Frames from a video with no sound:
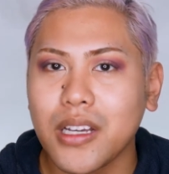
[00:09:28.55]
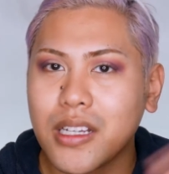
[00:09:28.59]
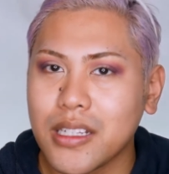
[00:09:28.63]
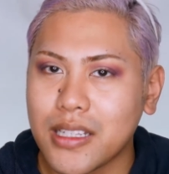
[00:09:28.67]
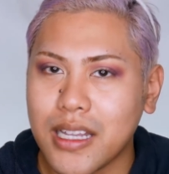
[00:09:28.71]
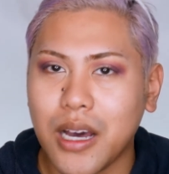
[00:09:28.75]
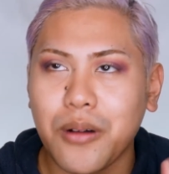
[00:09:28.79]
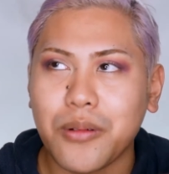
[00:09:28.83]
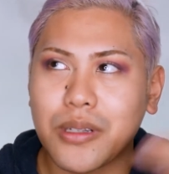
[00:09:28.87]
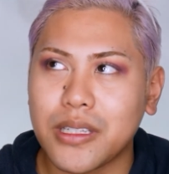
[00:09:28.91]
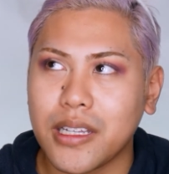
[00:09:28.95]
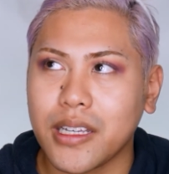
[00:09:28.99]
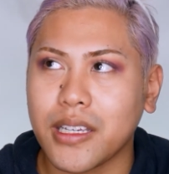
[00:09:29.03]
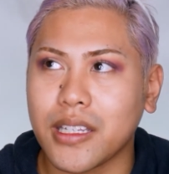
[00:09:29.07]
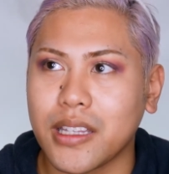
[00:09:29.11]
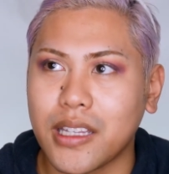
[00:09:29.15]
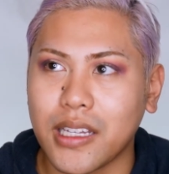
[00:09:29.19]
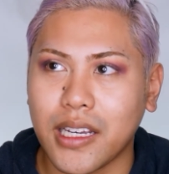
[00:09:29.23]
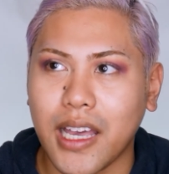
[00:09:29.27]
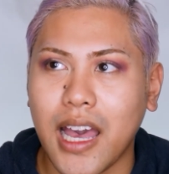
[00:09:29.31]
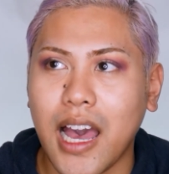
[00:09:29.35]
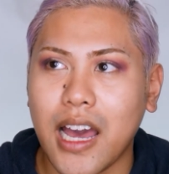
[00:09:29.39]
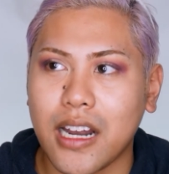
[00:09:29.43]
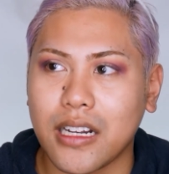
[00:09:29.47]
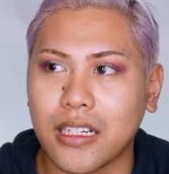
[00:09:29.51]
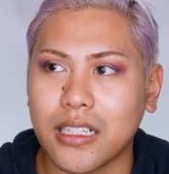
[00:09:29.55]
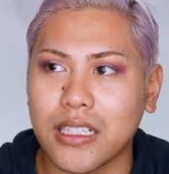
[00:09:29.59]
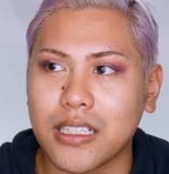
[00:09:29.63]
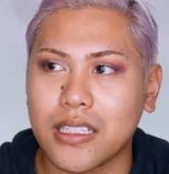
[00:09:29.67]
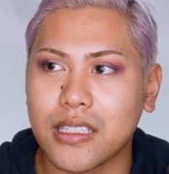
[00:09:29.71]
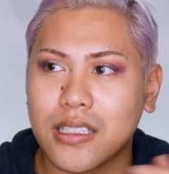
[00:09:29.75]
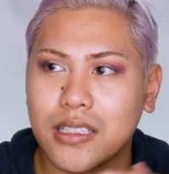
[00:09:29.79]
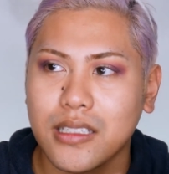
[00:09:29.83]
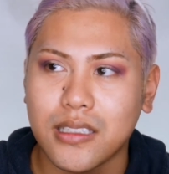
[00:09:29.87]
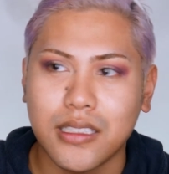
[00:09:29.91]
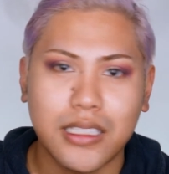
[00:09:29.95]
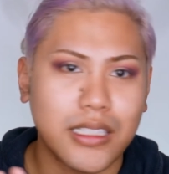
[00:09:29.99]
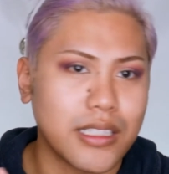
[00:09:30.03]
That was like the
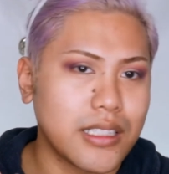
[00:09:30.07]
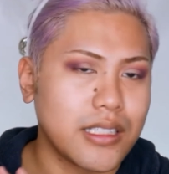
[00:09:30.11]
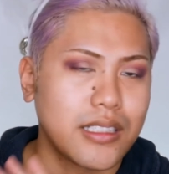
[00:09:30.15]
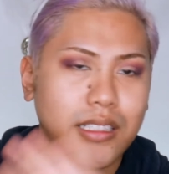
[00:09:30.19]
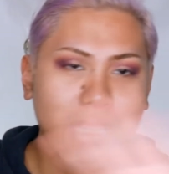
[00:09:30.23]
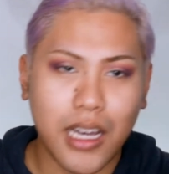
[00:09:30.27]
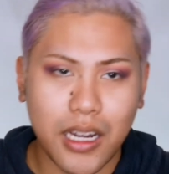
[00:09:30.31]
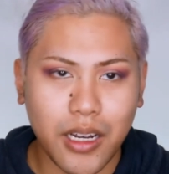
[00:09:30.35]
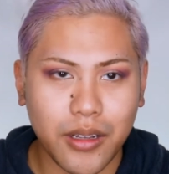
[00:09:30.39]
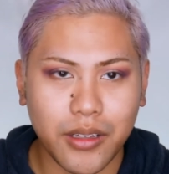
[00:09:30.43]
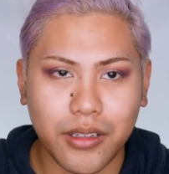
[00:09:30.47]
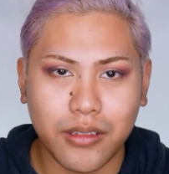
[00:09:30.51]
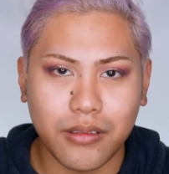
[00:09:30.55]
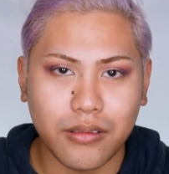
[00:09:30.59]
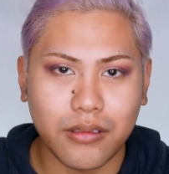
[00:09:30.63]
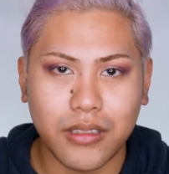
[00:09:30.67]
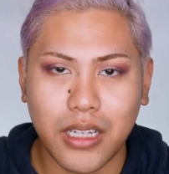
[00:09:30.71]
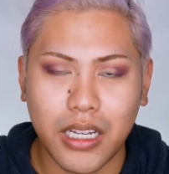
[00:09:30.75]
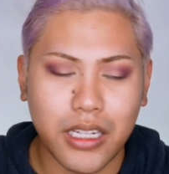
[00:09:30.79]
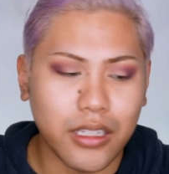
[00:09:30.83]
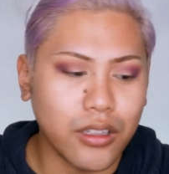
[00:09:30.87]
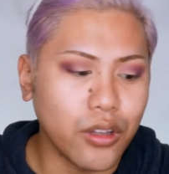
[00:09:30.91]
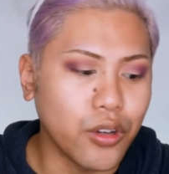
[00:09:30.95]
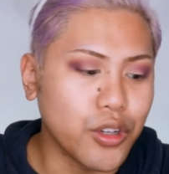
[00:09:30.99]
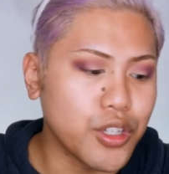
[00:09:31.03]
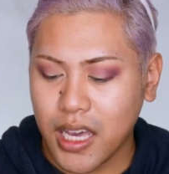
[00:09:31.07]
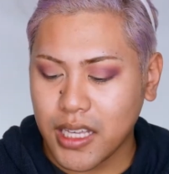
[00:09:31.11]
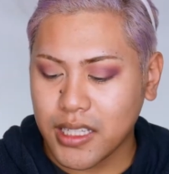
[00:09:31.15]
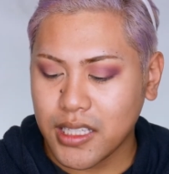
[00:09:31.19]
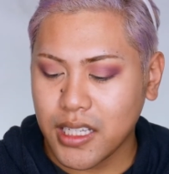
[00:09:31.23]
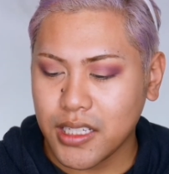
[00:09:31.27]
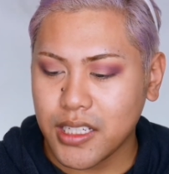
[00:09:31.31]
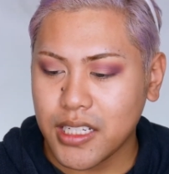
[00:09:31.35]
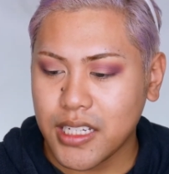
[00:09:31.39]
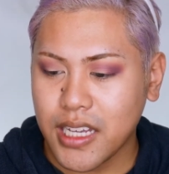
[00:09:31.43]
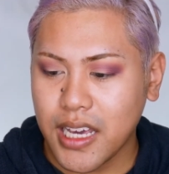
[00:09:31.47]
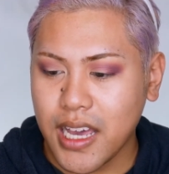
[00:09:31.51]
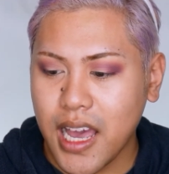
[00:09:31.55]
catalyst. It started and launched. Okay, so
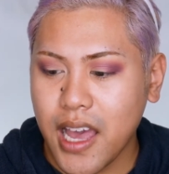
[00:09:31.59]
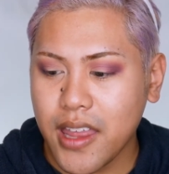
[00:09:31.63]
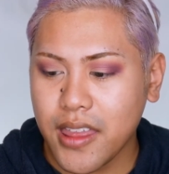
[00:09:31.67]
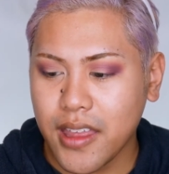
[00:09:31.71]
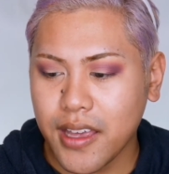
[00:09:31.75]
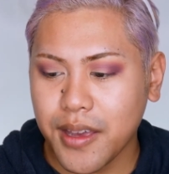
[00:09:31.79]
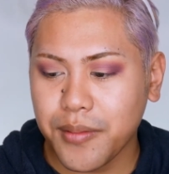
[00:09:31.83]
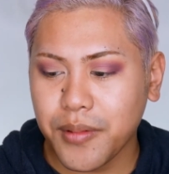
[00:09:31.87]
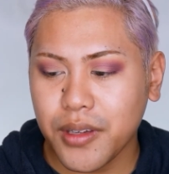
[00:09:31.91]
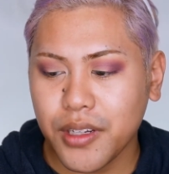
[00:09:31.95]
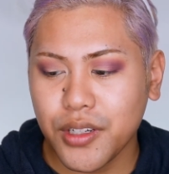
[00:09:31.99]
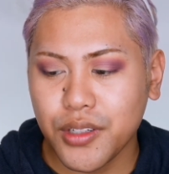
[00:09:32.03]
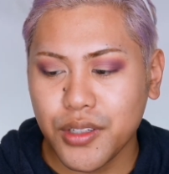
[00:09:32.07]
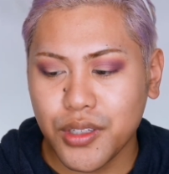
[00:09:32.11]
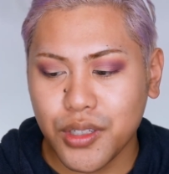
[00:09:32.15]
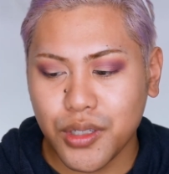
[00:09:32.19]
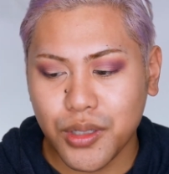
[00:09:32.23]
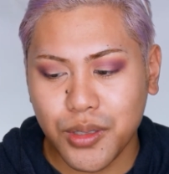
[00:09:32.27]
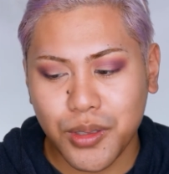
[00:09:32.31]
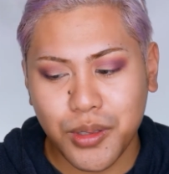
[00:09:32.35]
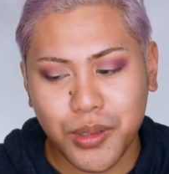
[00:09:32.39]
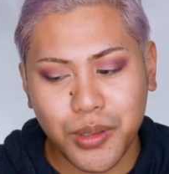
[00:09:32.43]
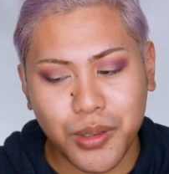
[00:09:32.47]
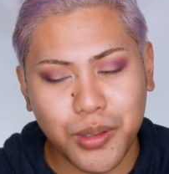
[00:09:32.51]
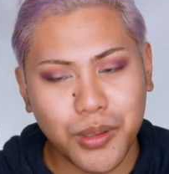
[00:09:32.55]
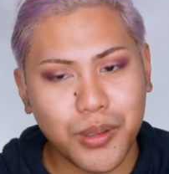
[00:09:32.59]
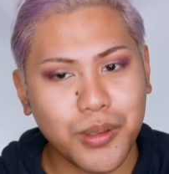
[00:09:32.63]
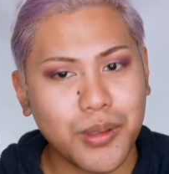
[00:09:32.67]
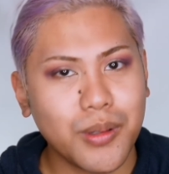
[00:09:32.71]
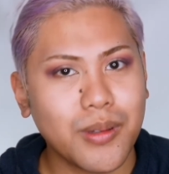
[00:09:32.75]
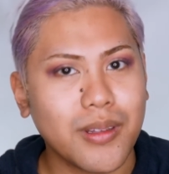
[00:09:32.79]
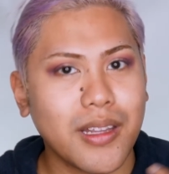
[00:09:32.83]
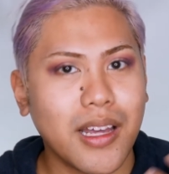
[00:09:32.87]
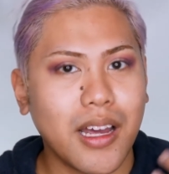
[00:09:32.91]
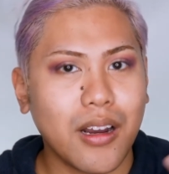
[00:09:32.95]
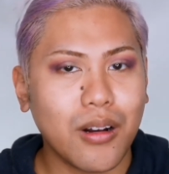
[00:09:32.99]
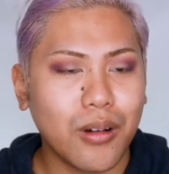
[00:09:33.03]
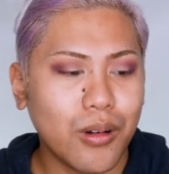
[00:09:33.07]
today I think I'm gonna do
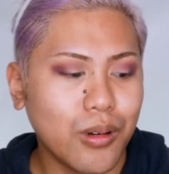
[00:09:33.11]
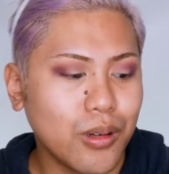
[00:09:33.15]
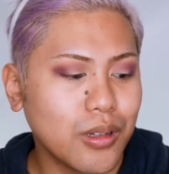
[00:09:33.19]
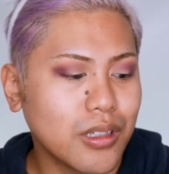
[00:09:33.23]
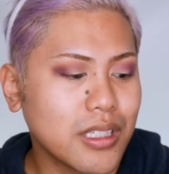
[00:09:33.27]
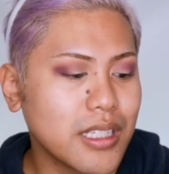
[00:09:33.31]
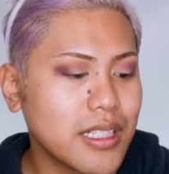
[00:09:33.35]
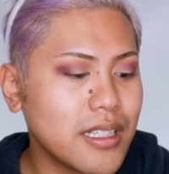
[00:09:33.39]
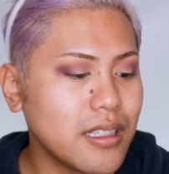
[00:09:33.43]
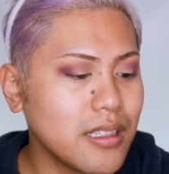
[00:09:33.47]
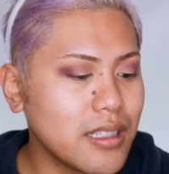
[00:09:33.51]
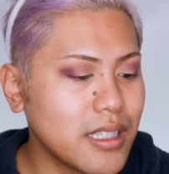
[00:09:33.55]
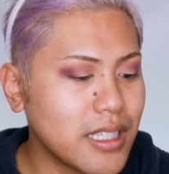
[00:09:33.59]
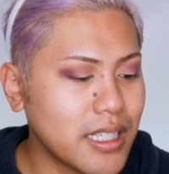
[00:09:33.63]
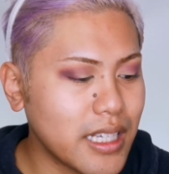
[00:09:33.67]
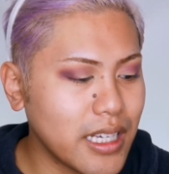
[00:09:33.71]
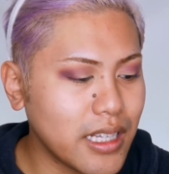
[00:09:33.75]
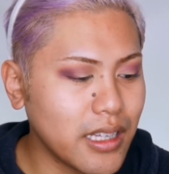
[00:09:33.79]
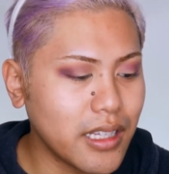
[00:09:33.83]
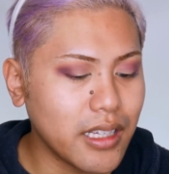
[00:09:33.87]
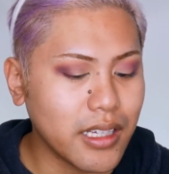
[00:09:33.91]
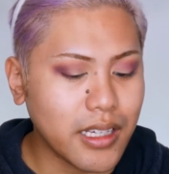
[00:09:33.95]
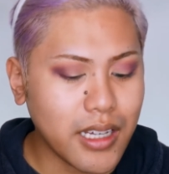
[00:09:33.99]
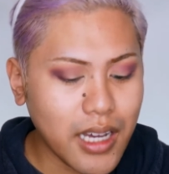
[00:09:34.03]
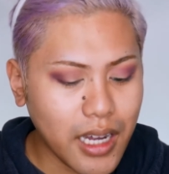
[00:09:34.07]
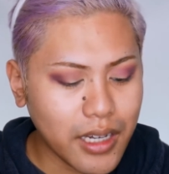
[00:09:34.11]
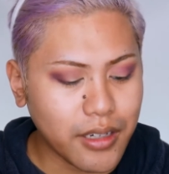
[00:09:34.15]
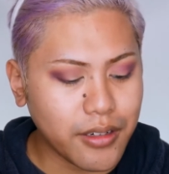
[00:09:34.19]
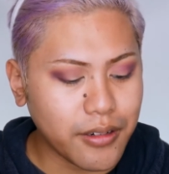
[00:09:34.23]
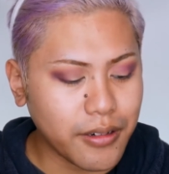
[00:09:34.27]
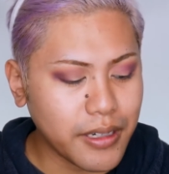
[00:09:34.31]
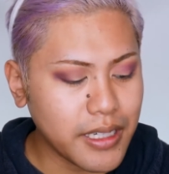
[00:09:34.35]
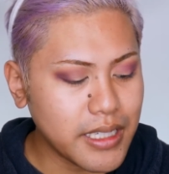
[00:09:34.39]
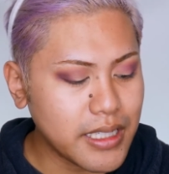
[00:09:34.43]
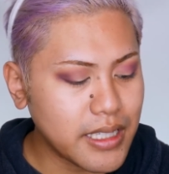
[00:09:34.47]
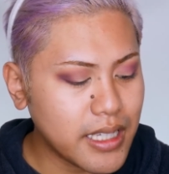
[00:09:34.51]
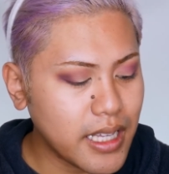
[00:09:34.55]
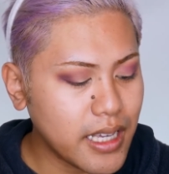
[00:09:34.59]
that whole concealer cut
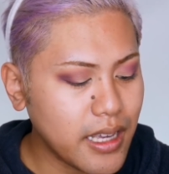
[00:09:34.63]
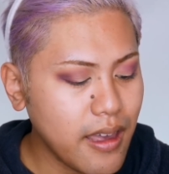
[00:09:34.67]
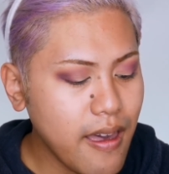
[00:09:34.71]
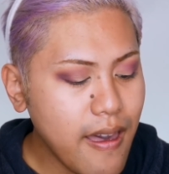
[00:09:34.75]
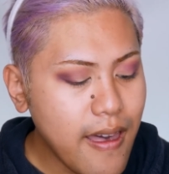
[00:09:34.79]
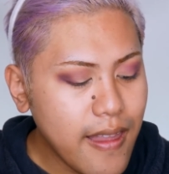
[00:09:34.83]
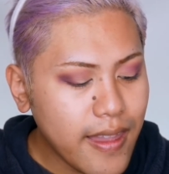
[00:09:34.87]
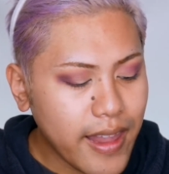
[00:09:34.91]
crease thing.